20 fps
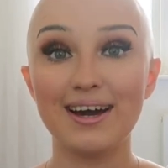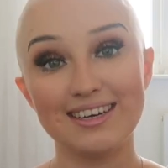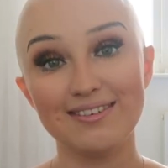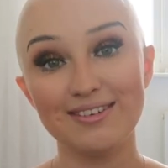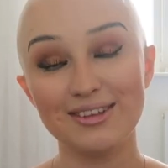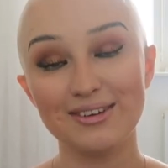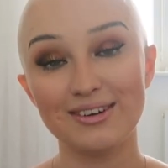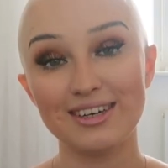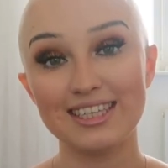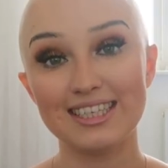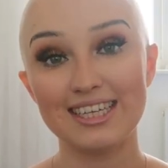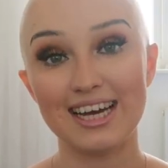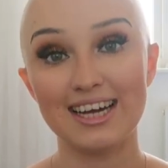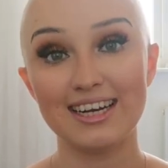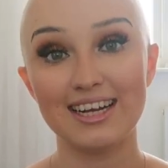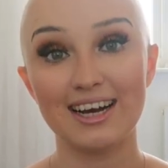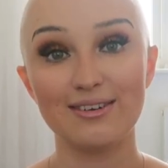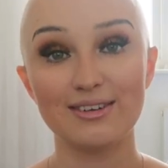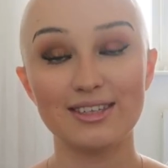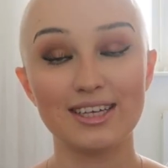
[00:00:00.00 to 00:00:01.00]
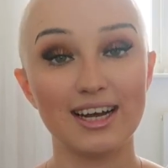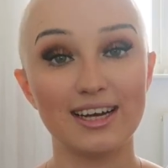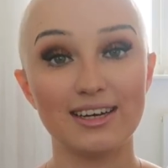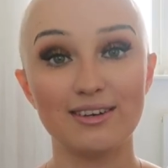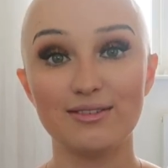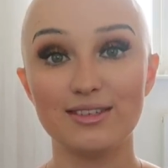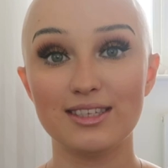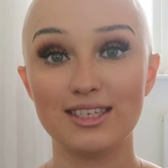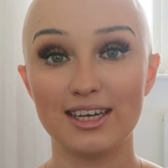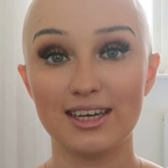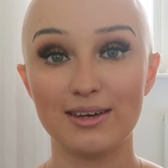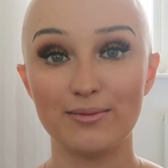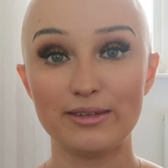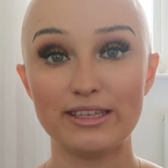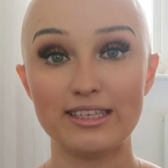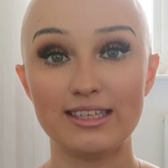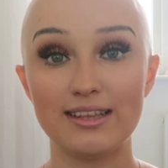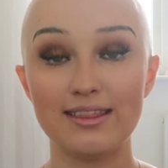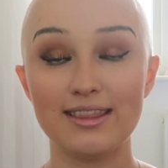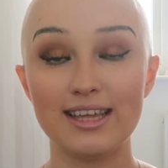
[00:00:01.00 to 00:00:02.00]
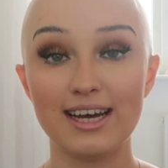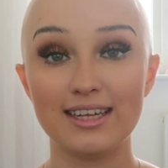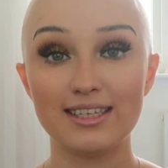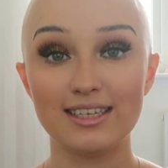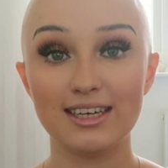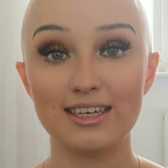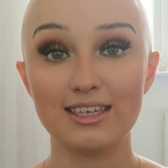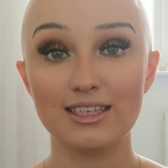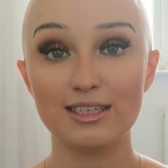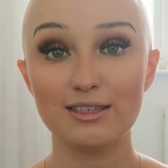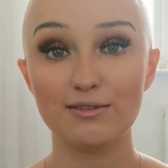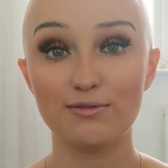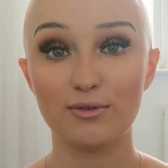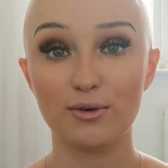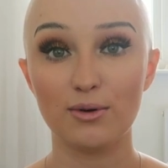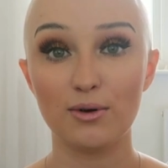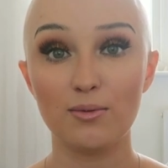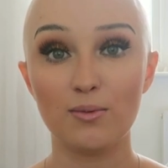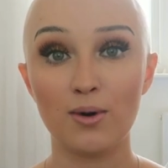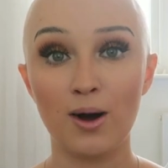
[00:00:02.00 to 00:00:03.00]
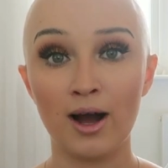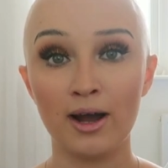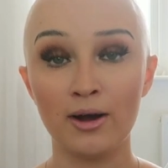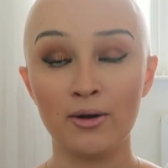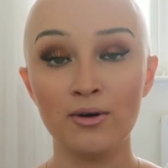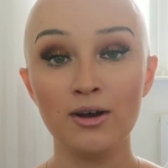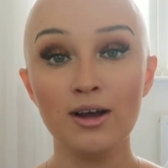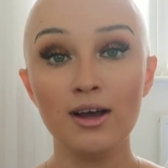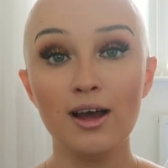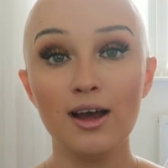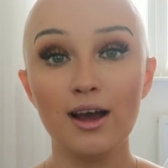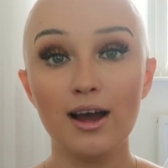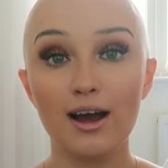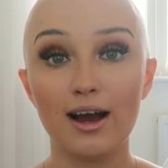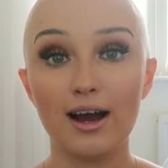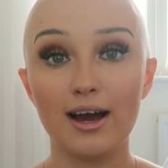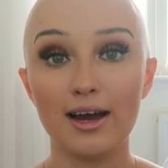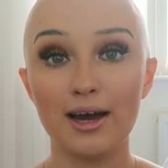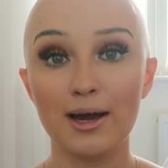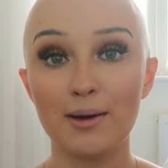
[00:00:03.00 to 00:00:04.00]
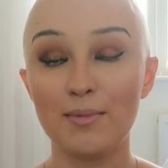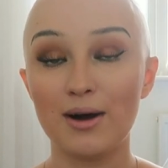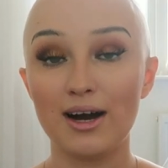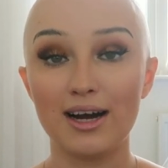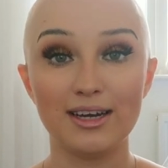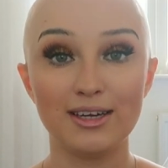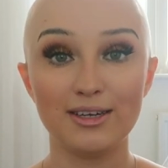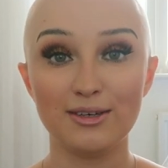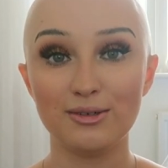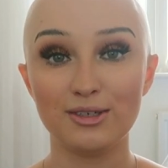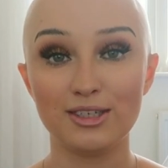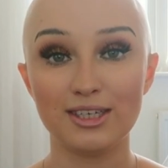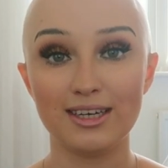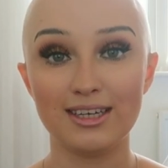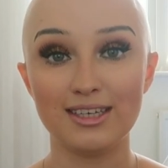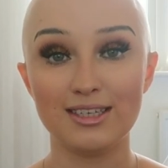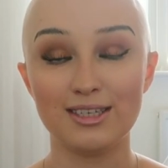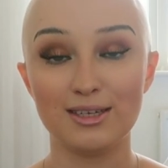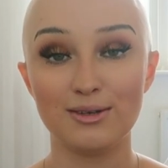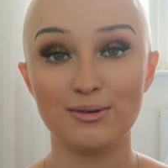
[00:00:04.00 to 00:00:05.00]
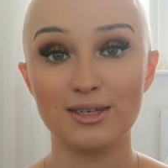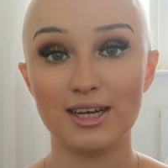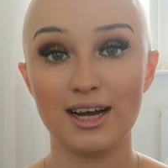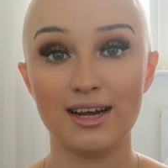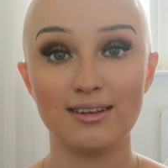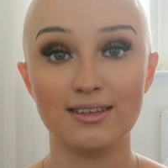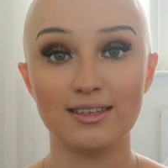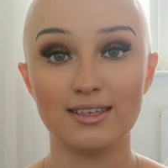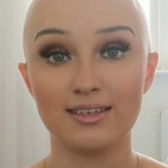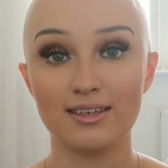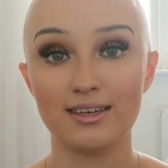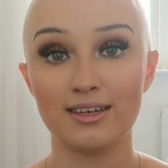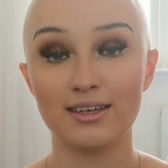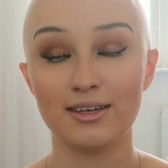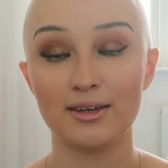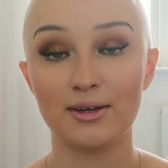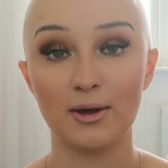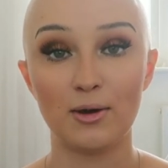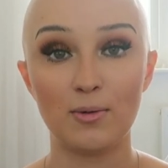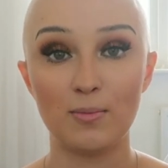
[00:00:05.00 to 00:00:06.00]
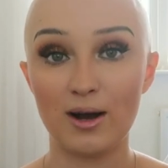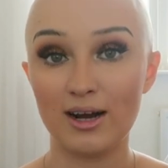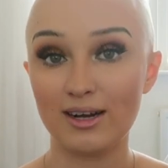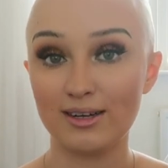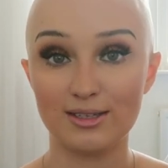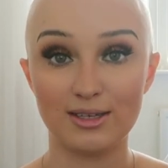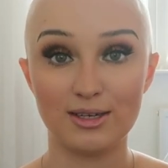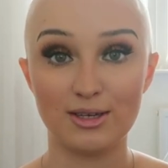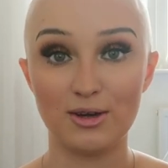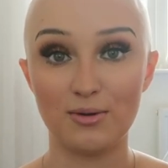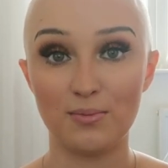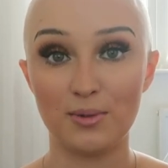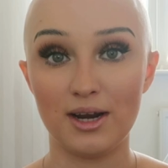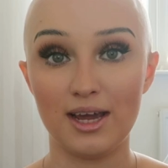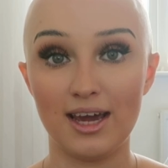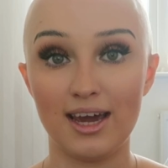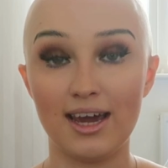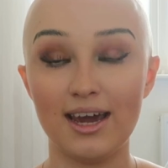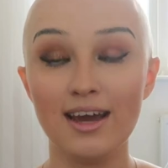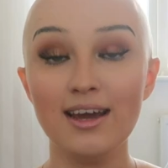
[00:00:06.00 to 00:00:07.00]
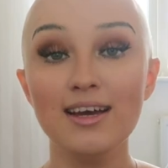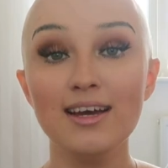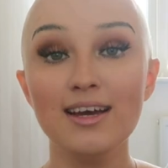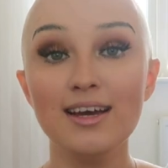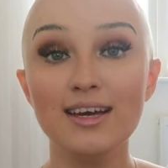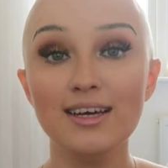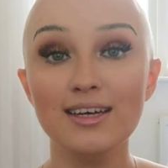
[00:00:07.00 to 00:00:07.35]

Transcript: Even though I said I was kind of sticking with synthetics for a while, I usually do tend to go back to human hair.